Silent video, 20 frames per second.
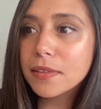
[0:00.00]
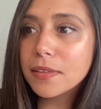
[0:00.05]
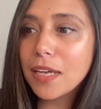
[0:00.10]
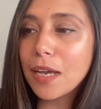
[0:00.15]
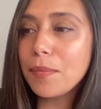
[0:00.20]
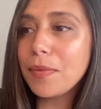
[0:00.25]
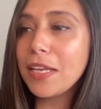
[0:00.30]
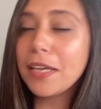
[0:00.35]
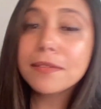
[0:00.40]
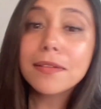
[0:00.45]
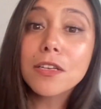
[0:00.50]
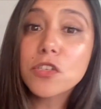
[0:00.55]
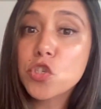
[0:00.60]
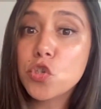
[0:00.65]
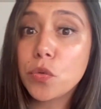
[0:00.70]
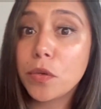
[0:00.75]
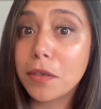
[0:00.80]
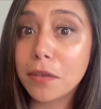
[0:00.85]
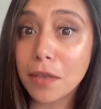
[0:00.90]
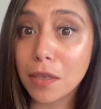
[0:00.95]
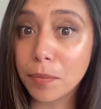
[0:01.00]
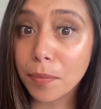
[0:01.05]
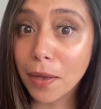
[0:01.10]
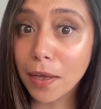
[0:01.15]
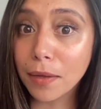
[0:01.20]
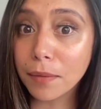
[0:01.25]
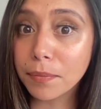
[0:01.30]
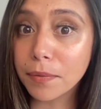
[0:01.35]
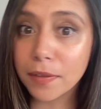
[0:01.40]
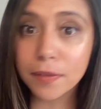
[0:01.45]
I mean, unless you can keep
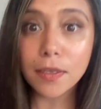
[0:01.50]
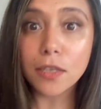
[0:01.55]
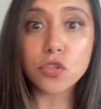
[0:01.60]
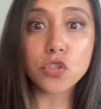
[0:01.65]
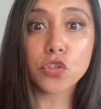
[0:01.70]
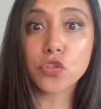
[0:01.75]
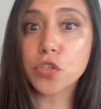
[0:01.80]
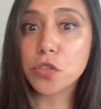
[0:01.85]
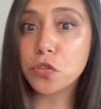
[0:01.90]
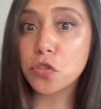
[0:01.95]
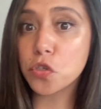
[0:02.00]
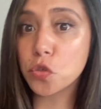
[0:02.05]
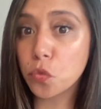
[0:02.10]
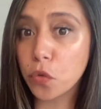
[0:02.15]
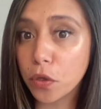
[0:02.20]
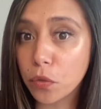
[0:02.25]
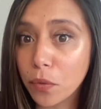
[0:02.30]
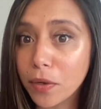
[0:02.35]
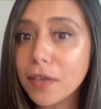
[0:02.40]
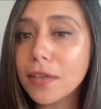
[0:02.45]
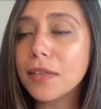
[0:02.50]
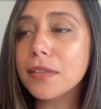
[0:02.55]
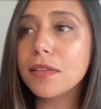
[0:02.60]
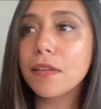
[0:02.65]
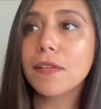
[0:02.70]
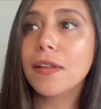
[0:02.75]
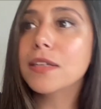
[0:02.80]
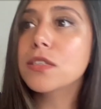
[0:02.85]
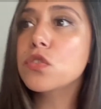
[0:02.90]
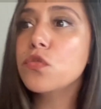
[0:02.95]
up, unless you're just as quick-witted,
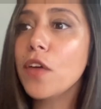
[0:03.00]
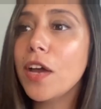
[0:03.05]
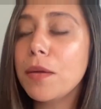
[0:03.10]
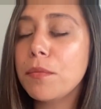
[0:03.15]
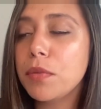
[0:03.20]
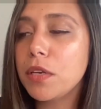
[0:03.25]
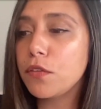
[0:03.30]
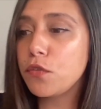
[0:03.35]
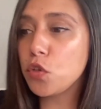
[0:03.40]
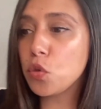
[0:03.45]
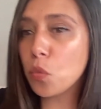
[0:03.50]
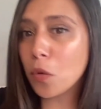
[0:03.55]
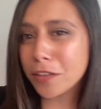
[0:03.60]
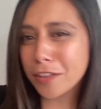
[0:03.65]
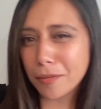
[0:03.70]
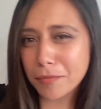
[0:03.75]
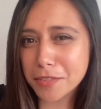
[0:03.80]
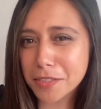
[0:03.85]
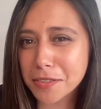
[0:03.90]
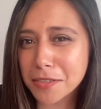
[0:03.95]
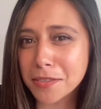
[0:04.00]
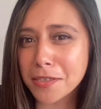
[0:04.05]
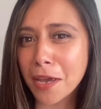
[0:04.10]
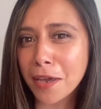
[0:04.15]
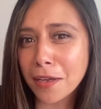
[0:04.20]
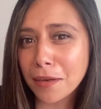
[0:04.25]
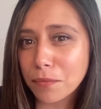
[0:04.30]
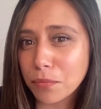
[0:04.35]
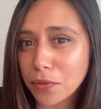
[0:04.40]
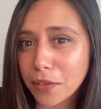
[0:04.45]
then that's fine. But if you want them to stay
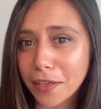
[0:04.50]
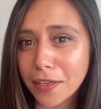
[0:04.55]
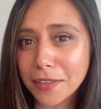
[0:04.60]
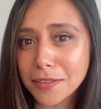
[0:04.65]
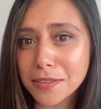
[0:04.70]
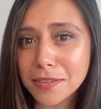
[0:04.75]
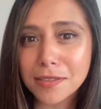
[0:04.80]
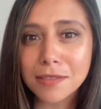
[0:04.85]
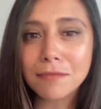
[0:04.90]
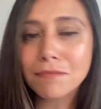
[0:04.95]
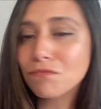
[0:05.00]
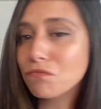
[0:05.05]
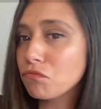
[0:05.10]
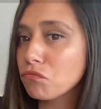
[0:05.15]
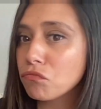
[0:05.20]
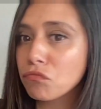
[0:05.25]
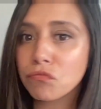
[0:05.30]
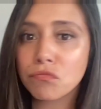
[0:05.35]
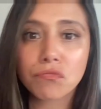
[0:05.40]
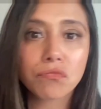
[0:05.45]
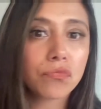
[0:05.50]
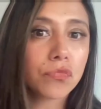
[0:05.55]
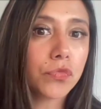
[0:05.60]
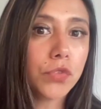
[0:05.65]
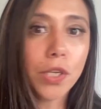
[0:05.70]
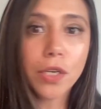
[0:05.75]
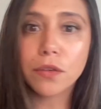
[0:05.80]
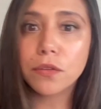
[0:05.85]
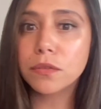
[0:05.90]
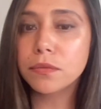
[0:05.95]
in place,
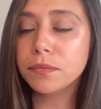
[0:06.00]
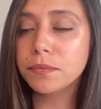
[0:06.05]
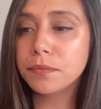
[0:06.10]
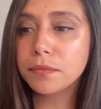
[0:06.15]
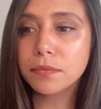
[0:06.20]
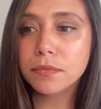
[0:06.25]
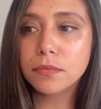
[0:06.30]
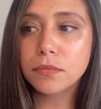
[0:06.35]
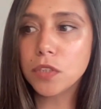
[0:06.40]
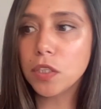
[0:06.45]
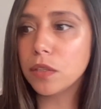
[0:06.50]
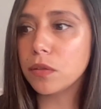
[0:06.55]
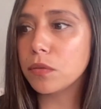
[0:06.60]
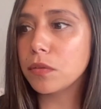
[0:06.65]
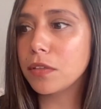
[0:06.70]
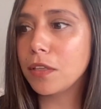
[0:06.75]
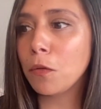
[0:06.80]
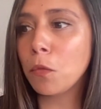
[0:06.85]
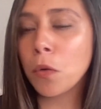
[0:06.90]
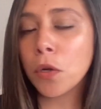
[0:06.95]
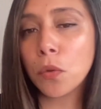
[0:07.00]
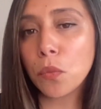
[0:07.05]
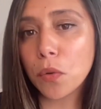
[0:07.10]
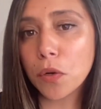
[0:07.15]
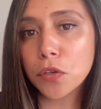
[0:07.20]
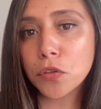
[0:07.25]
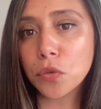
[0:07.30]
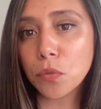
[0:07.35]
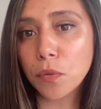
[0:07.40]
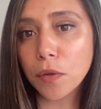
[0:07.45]
no, they want to
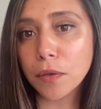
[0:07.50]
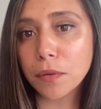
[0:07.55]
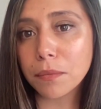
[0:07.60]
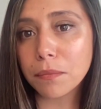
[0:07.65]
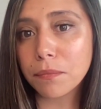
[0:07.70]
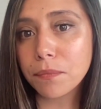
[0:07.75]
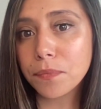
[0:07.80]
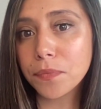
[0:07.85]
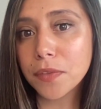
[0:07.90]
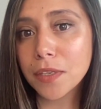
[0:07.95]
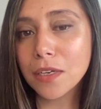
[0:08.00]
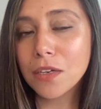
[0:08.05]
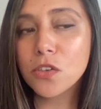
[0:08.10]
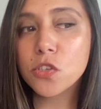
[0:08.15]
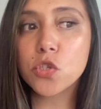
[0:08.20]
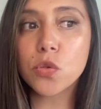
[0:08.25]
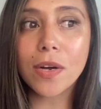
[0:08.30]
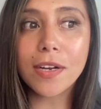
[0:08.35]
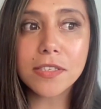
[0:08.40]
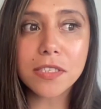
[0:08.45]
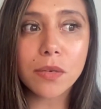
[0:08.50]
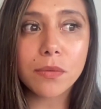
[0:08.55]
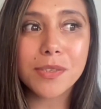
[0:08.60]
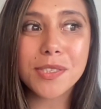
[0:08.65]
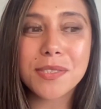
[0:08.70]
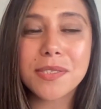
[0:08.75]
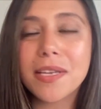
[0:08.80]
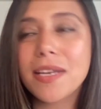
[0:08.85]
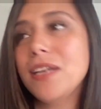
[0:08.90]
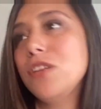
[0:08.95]
work the room. So as I
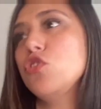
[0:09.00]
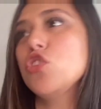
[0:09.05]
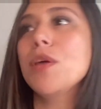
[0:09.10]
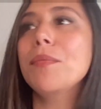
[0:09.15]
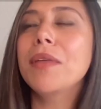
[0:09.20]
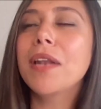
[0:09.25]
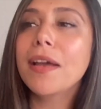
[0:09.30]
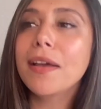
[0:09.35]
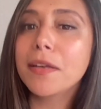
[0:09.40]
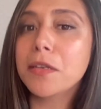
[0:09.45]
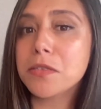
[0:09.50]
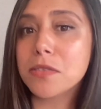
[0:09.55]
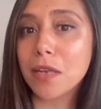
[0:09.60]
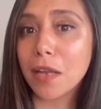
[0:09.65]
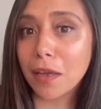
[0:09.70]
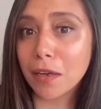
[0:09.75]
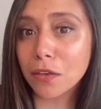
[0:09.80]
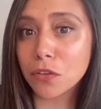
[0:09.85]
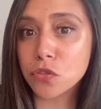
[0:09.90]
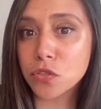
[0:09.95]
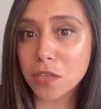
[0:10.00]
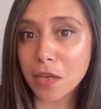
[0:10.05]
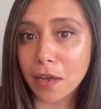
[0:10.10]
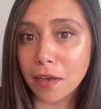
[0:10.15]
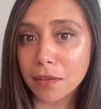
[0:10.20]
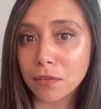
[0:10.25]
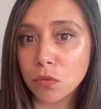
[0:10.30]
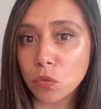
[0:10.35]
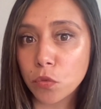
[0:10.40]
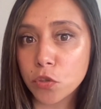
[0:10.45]
was saying, Gemini is an air
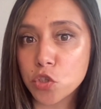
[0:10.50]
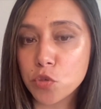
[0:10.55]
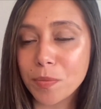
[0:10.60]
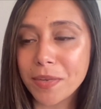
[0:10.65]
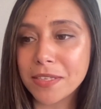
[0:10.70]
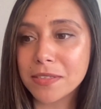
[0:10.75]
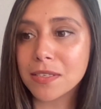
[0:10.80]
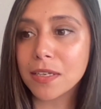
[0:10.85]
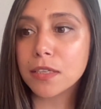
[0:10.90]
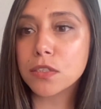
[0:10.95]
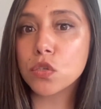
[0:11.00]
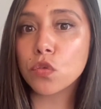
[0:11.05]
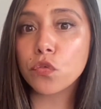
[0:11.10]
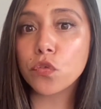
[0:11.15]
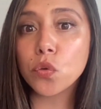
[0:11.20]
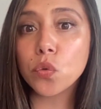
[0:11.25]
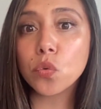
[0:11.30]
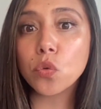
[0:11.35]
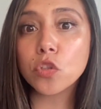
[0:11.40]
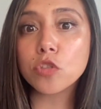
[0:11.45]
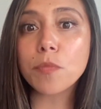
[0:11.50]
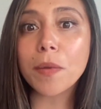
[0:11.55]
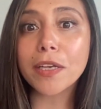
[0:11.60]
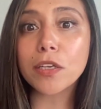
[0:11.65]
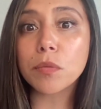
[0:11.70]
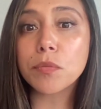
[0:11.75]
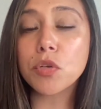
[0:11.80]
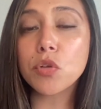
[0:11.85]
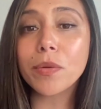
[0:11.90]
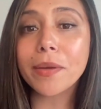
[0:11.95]
sign, which means that it's fueled by
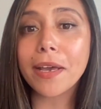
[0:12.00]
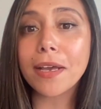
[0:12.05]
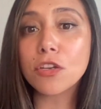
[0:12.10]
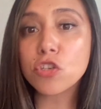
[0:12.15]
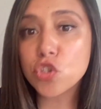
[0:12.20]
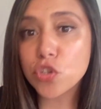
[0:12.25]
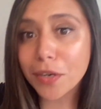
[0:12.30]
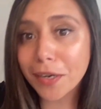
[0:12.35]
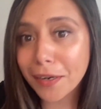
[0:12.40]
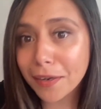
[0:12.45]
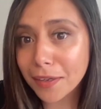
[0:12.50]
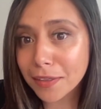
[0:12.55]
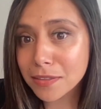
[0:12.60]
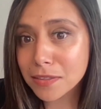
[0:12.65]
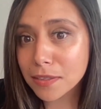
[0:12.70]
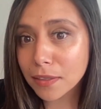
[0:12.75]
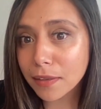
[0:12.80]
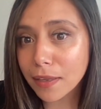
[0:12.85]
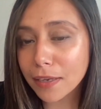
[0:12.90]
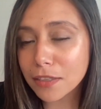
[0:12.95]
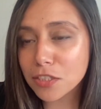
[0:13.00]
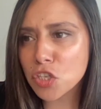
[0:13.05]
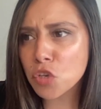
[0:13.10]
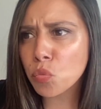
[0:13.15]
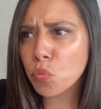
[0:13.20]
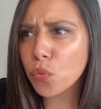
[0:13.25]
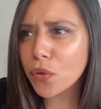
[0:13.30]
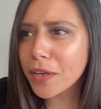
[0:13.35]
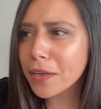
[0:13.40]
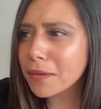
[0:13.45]
communication and intellect.
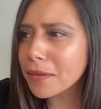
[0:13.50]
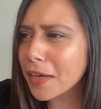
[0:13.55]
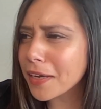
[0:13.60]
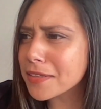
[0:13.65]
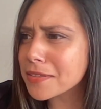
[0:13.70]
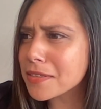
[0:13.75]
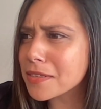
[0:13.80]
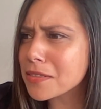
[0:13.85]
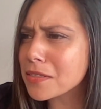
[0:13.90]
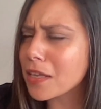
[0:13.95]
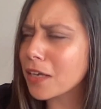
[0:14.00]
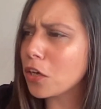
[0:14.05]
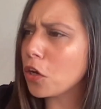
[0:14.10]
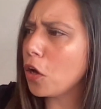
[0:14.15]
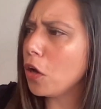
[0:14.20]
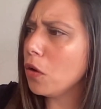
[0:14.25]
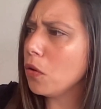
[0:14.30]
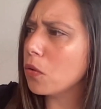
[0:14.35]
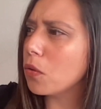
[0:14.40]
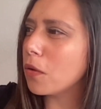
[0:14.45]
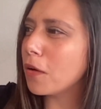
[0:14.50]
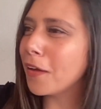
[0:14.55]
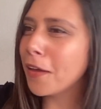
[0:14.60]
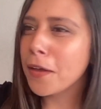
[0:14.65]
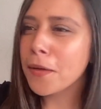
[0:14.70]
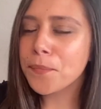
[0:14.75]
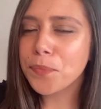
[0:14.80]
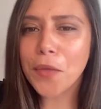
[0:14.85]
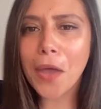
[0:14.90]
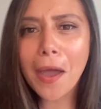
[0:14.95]
It realizes like, oh,
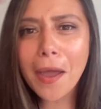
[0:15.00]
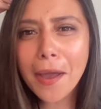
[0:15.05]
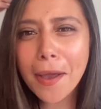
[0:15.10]
I